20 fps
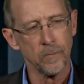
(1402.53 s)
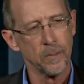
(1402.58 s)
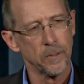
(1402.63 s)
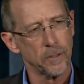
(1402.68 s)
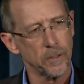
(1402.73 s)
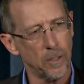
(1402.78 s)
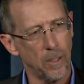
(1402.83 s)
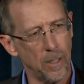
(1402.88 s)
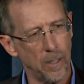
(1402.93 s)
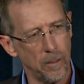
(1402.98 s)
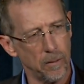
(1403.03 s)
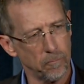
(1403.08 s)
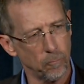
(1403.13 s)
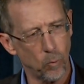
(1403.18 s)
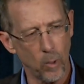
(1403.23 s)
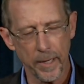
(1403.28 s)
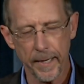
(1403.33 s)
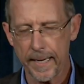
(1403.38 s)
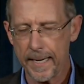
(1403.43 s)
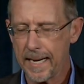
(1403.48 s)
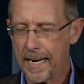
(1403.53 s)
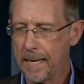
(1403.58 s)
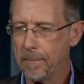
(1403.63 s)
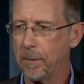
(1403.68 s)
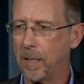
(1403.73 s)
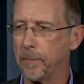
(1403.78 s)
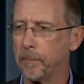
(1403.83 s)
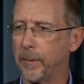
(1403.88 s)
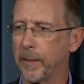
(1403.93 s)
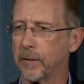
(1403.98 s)
So at uh, 1 a.m.,
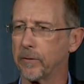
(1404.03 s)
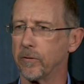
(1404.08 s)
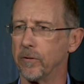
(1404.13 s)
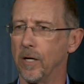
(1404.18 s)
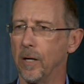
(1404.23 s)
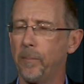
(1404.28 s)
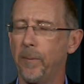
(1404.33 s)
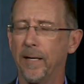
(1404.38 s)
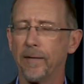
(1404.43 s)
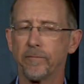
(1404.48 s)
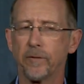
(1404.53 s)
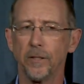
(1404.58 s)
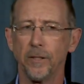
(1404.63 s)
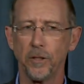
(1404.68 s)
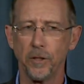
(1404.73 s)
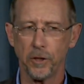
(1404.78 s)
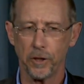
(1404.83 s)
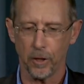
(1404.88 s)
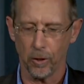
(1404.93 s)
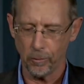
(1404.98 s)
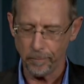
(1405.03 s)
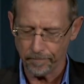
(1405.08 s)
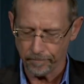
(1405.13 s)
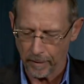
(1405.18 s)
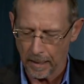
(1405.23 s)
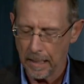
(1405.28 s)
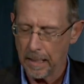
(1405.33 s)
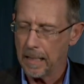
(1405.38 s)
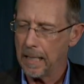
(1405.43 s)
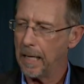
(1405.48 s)
I picked her up after the show,
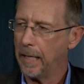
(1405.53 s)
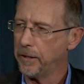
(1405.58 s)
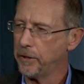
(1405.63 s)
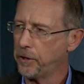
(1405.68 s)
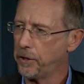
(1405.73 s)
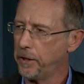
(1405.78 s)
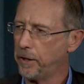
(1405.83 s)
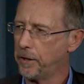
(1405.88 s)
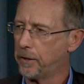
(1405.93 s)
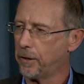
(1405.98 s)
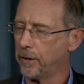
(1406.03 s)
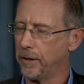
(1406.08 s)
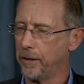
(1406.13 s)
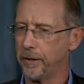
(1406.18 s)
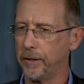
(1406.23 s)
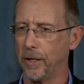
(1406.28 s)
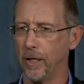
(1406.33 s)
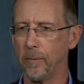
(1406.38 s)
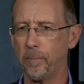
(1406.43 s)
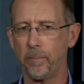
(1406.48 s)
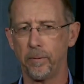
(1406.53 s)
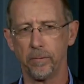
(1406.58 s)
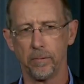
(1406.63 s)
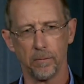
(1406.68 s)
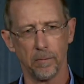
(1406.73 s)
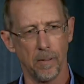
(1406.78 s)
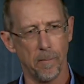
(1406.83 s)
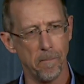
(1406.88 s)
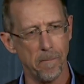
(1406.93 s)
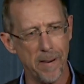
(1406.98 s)
and she turned up,
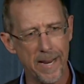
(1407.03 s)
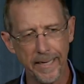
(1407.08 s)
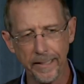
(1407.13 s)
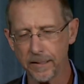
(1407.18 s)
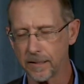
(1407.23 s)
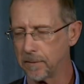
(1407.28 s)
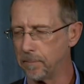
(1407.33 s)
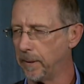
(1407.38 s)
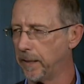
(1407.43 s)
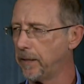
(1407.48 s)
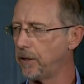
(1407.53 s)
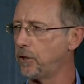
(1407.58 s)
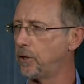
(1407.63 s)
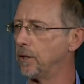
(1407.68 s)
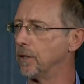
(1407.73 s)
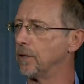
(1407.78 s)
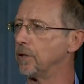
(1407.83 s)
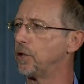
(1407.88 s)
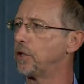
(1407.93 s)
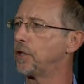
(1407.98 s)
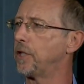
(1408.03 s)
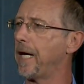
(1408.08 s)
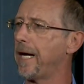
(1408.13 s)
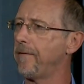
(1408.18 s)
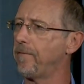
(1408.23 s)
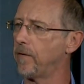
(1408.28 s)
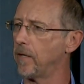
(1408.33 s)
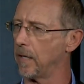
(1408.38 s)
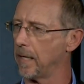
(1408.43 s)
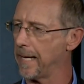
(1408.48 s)
amazed me. She had
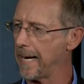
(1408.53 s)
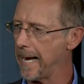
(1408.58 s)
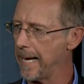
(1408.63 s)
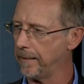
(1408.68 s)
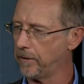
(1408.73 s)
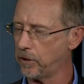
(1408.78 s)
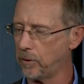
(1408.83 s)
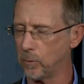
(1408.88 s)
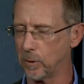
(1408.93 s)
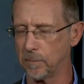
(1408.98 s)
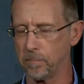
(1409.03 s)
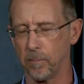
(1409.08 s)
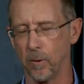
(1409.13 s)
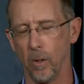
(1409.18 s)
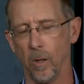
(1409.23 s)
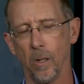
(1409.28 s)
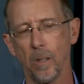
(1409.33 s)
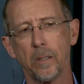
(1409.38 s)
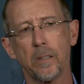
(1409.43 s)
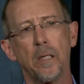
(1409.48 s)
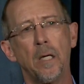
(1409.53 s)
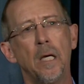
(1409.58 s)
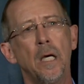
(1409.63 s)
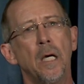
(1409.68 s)
shaved her head, she was bald.